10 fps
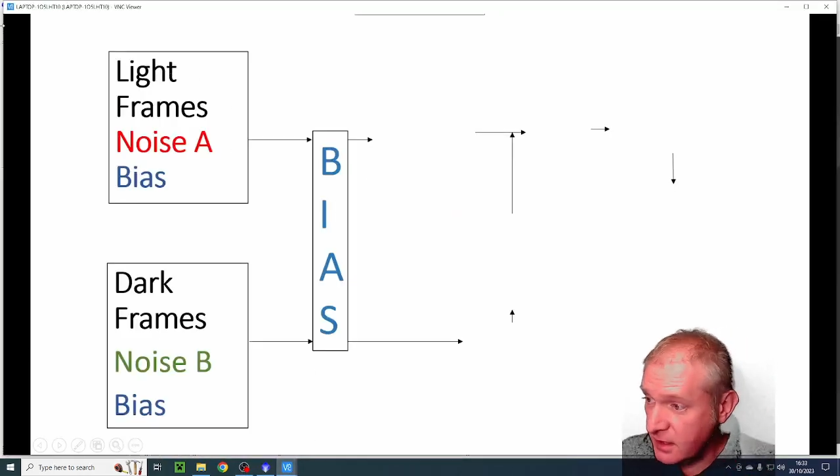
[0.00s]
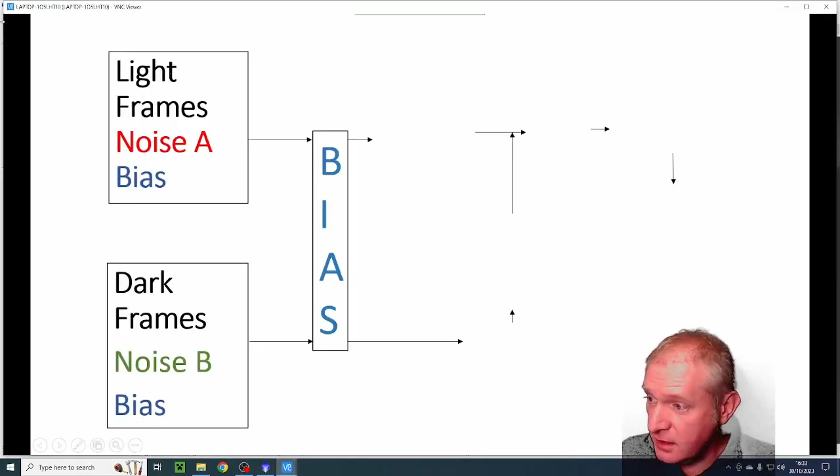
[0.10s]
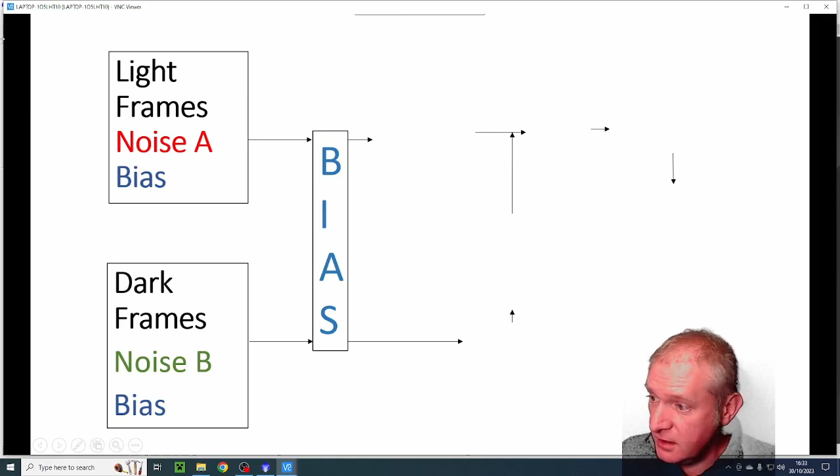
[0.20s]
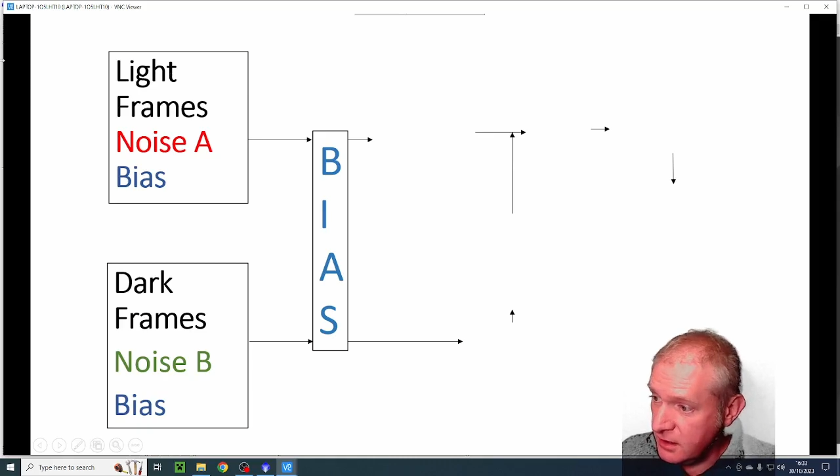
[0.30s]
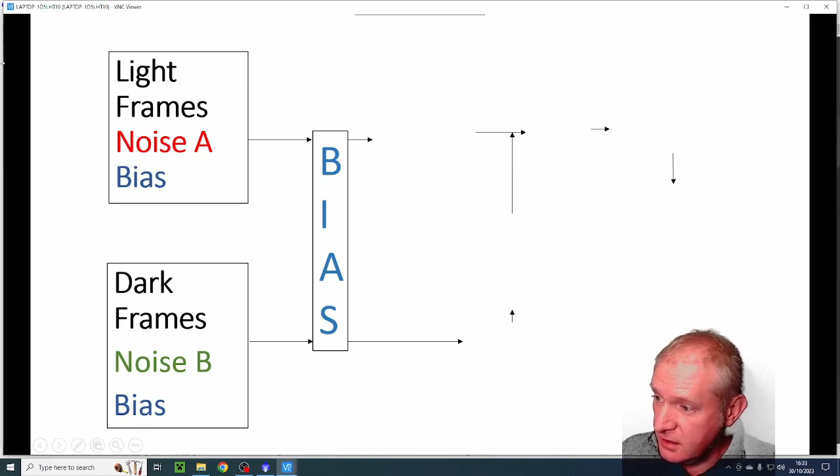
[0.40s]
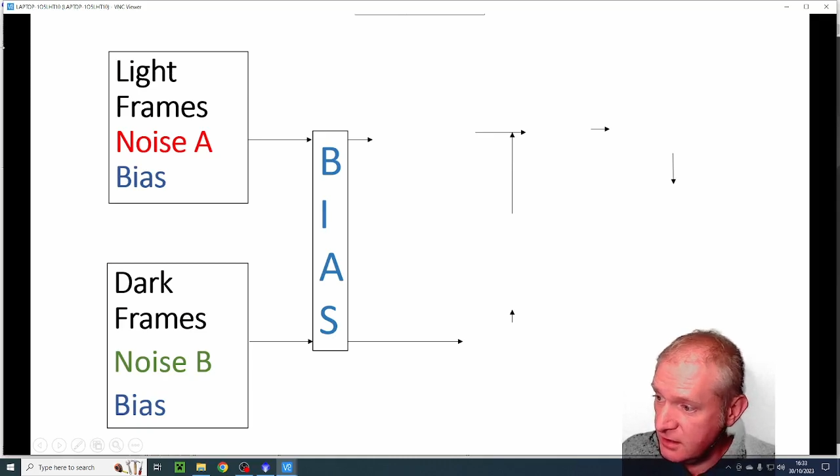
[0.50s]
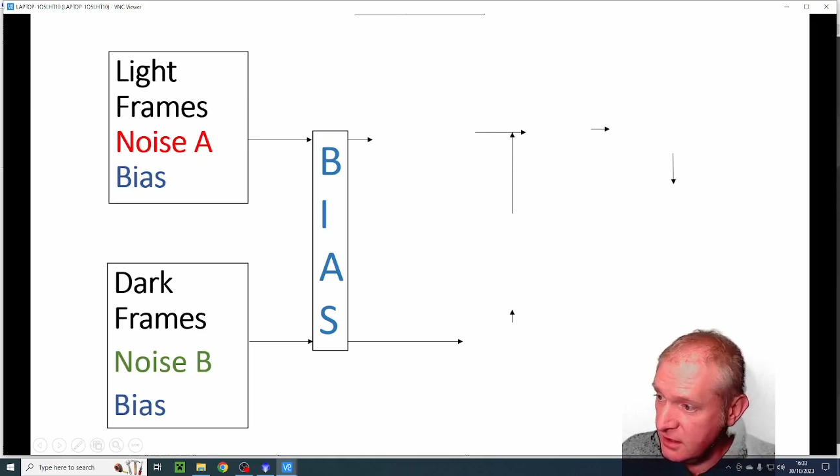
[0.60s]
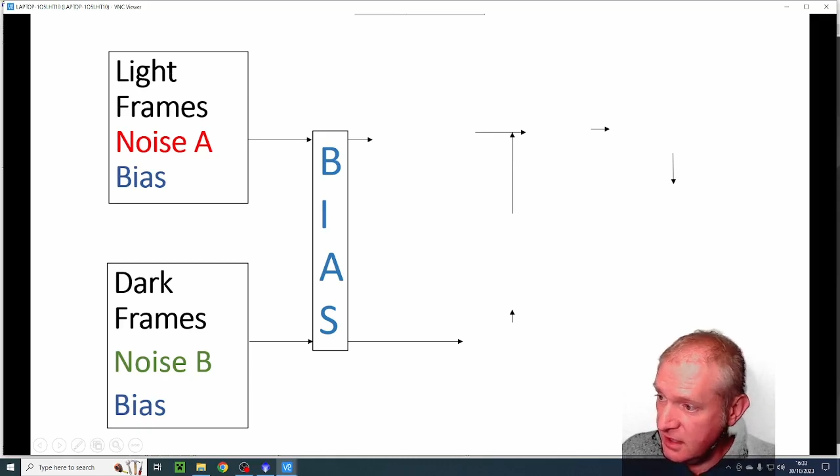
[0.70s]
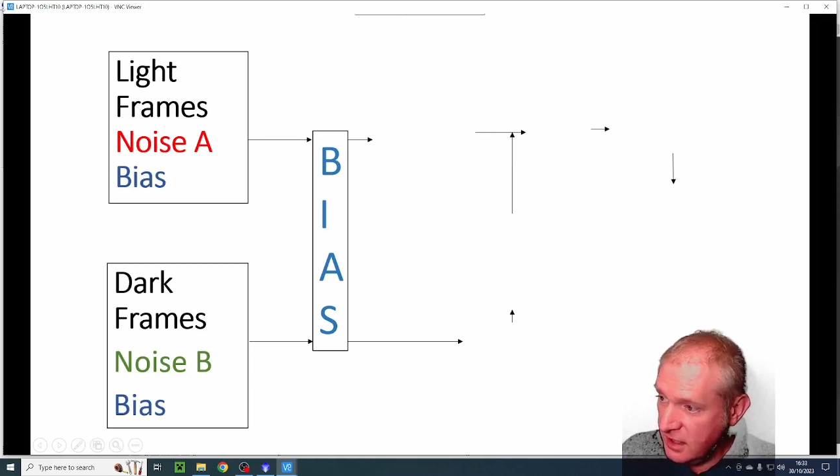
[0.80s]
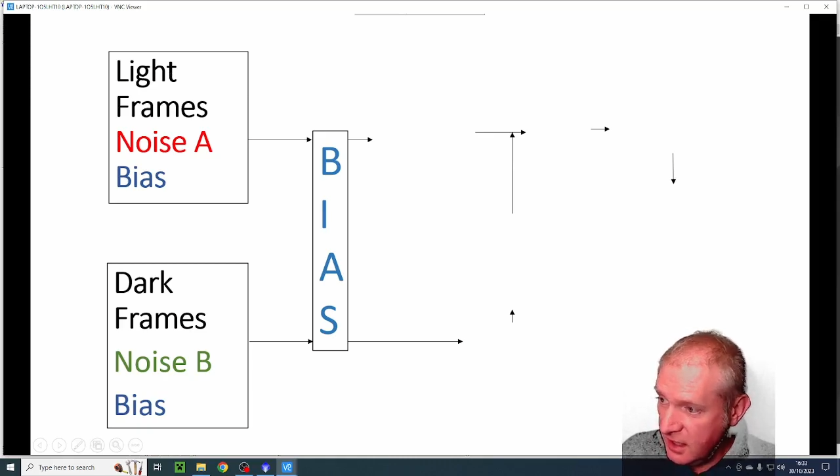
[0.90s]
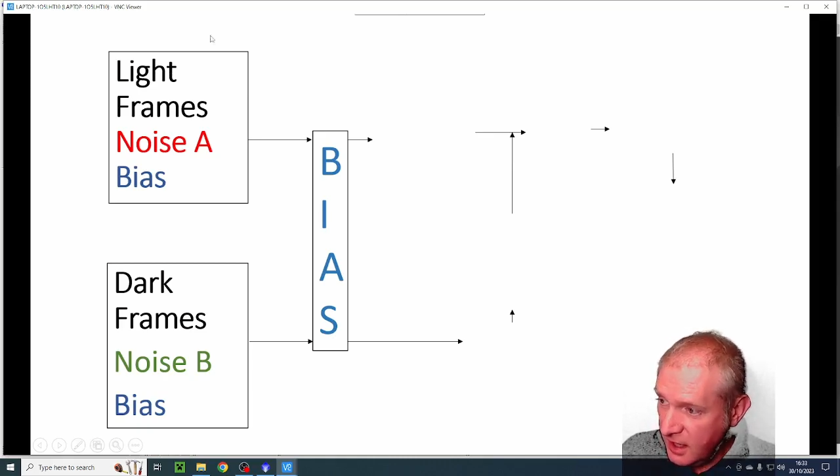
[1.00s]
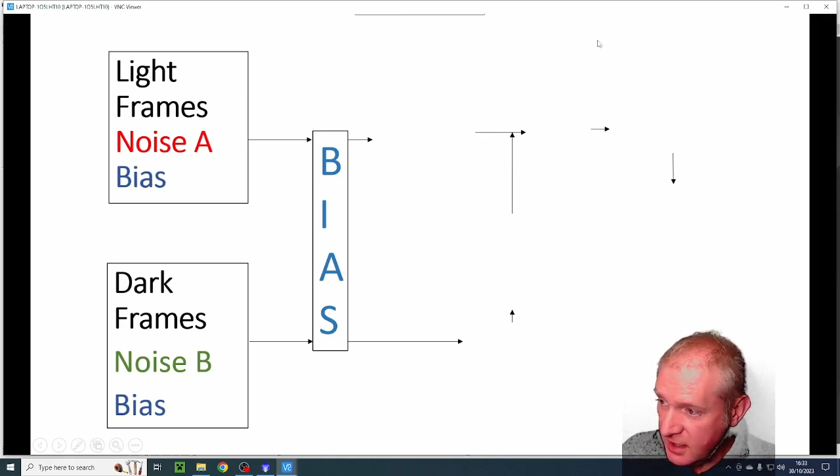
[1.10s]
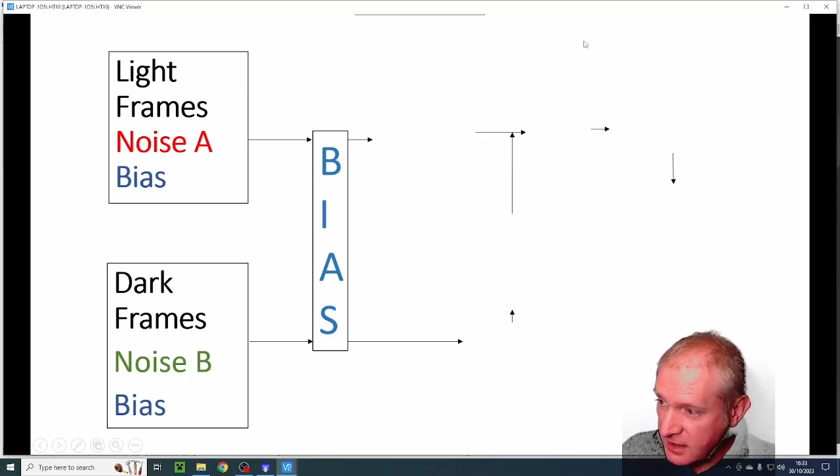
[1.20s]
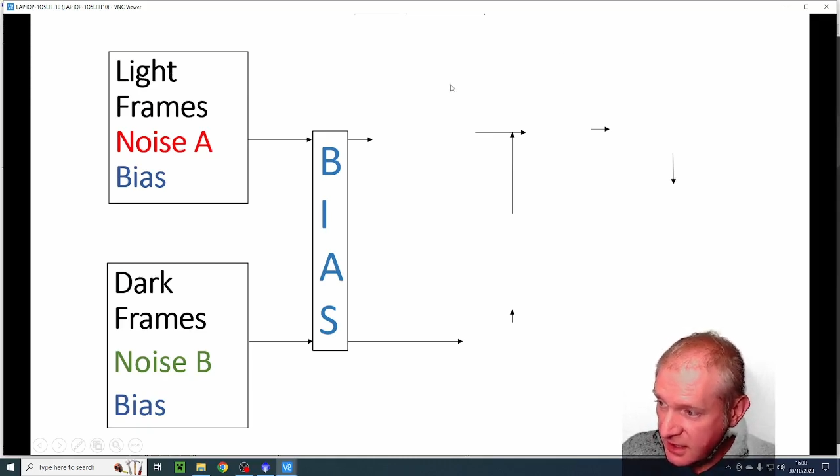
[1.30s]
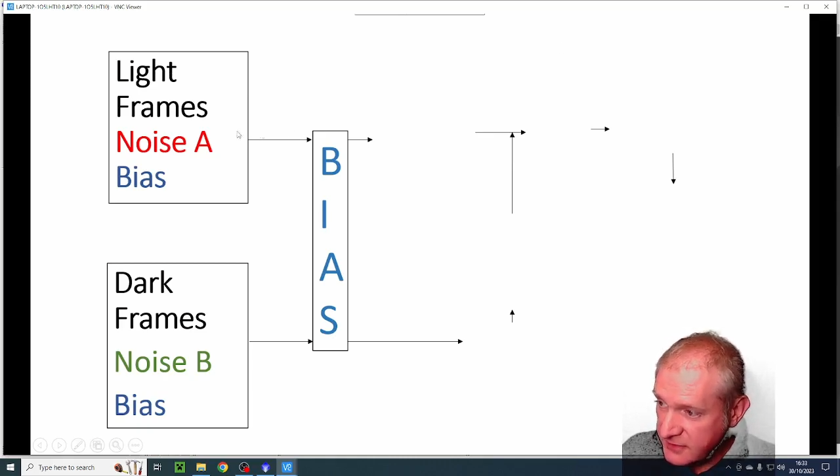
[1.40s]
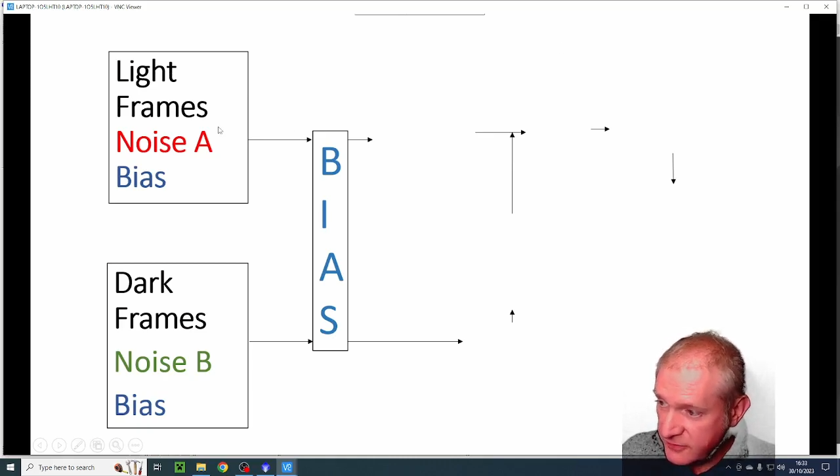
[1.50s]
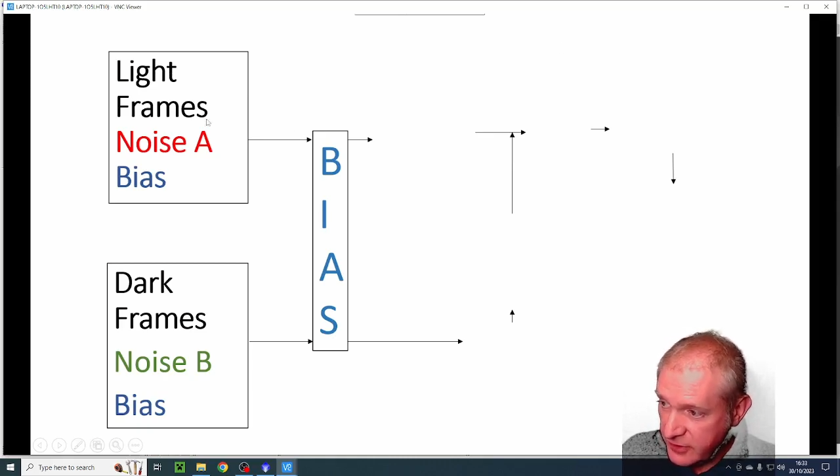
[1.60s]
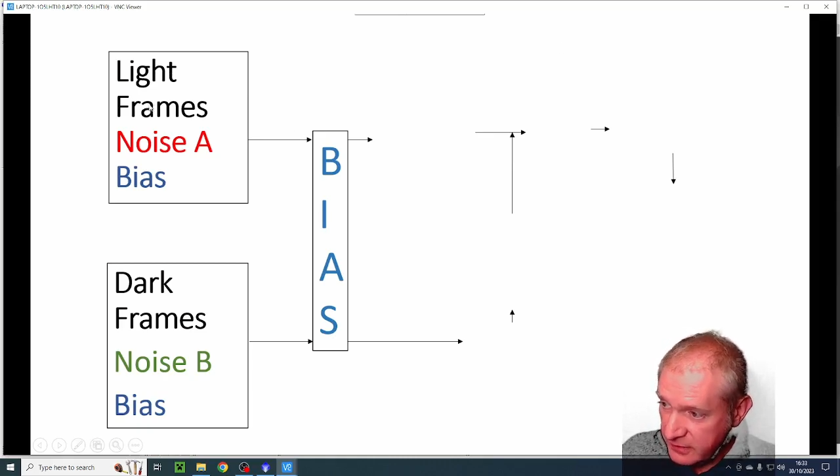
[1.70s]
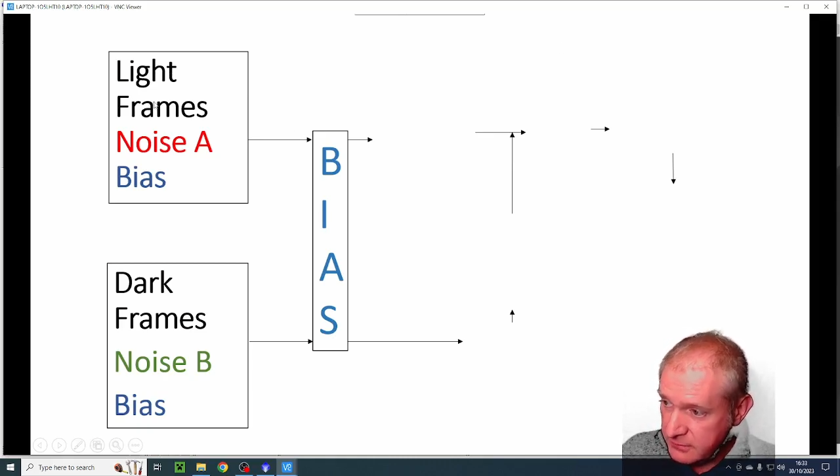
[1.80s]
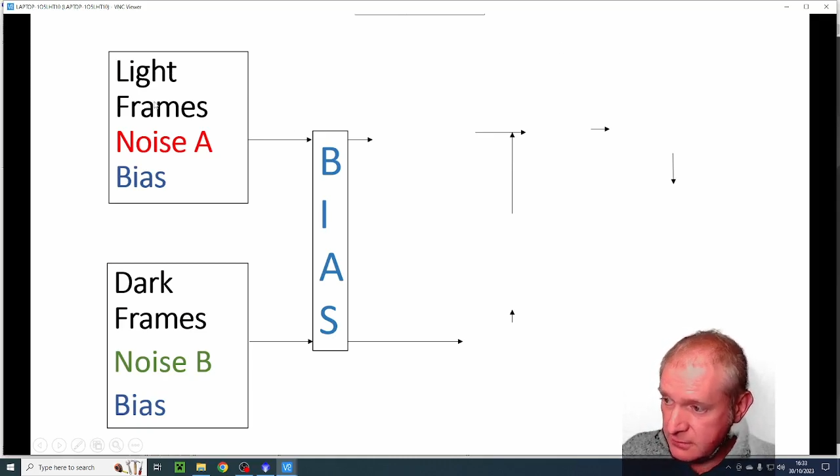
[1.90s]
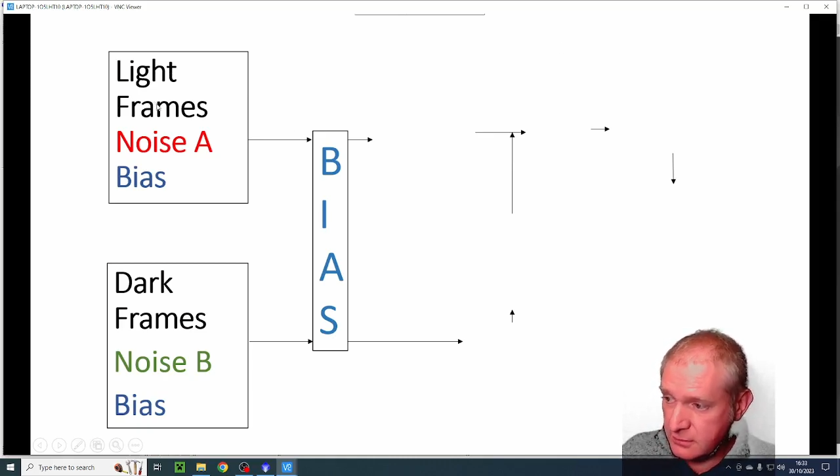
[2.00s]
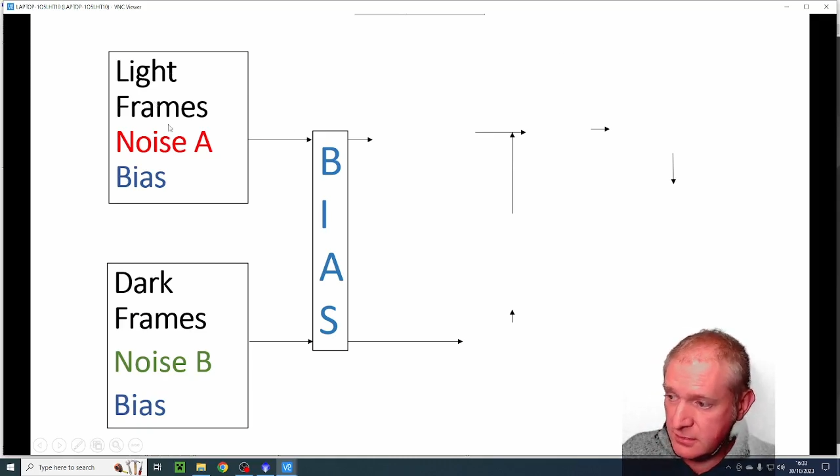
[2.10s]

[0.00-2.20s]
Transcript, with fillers: are a light frame,